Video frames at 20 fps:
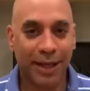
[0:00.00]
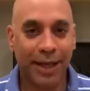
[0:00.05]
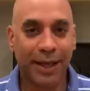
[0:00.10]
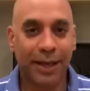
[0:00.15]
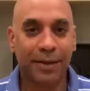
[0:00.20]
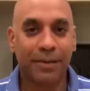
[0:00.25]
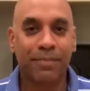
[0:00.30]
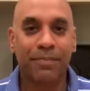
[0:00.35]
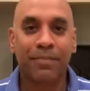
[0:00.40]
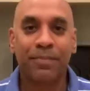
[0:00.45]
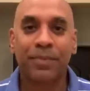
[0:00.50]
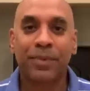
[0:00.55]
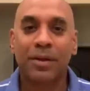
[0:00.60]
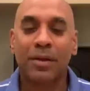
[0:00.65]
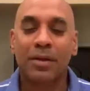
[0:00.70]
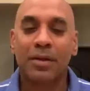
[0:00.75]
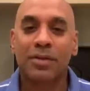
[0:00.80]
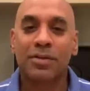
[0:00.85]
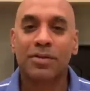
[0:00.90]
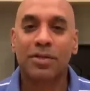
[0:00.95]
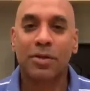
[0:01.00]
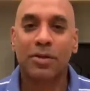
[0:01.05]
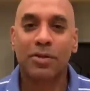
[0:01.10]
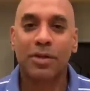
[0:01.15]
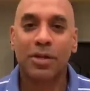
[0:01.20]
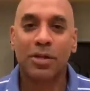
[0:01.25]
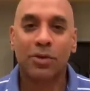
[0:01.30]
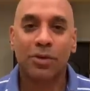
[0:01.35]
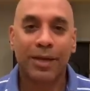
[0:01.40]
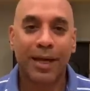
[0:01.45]
it so that
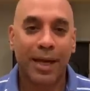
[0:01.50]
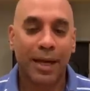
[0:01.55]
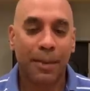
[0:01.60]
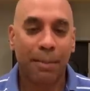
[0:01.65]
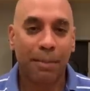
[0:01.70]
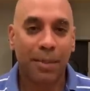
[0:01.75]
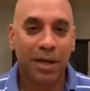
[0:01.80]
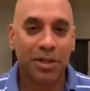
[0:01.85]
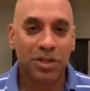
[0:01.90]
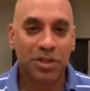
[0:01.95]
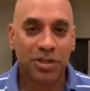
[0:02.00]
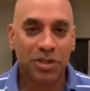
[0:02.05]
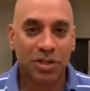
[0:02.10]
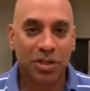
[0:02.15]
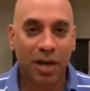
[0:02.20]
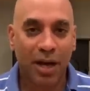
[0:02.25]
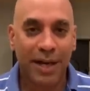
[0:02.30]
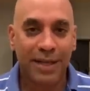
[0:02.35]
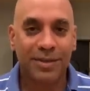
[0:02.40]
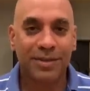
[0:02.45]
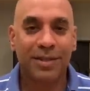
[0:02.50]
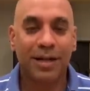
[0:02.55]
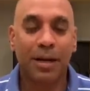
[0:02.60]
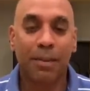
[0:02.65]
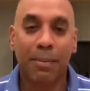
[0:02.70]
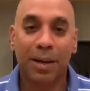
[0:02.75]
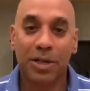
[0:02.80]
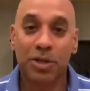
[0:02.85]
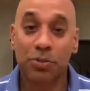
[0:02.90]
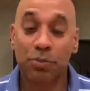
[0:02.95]
you get a much tighter,
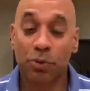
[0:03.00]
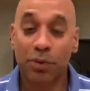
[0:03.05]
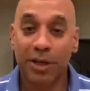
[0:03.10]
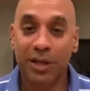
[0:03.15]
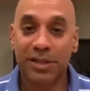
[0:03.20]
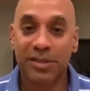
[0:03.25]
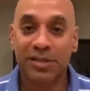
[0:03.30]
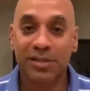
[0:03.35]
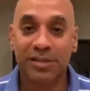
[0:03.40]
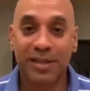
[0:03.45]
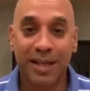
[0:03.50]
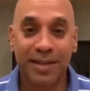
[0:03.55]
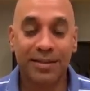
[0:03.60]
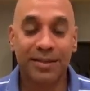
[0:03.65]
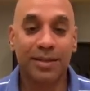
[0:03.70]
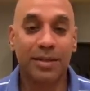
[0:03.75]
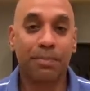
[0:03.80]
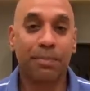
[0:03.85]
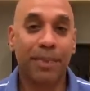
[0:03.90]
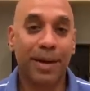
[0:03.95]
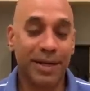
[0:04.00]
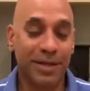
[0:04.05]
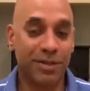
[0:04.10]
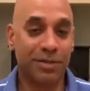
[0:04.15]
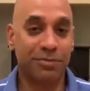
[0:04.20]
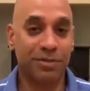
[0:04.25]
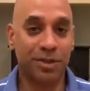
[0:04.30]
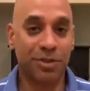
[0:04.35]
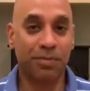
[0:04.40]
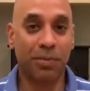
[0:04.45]
much more extended bass
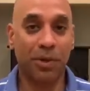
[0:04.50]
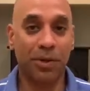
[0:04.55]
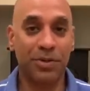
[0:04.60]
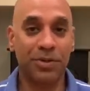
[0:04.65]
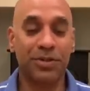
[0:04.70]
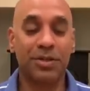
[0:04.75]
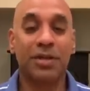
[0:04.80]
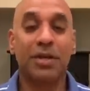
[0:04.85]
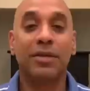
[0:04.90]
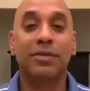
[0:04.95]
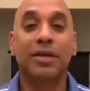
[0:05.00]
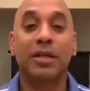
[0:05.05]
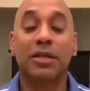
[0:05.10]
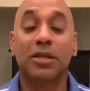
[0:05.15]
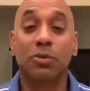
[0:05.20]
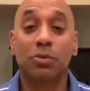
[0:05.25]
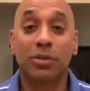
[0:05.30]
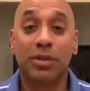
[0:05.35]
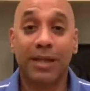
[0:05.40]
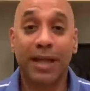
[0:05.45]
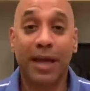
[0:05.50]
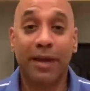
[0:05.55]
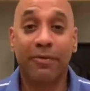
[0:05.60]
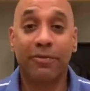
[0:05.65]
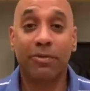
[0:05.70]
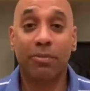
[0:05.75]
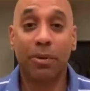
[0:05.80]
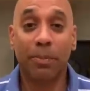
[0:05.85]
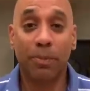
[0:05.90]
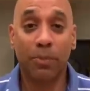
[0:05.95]
response than you would get
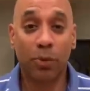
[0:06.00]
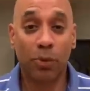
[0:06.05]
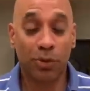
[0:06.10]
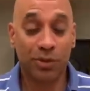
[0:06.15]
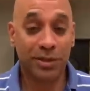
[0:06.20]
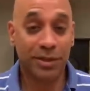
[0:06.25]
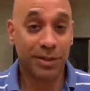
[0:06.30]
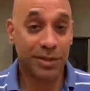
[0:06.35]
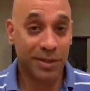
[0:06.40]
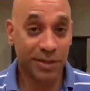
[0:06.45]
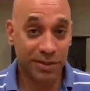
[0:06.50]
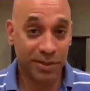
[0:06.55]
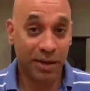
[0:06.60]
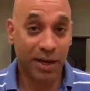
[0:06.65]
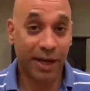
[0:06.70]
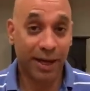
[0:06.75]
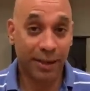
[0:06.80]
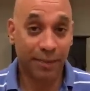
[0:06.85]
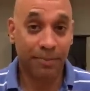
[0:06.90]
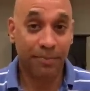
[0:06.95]
from a ported design.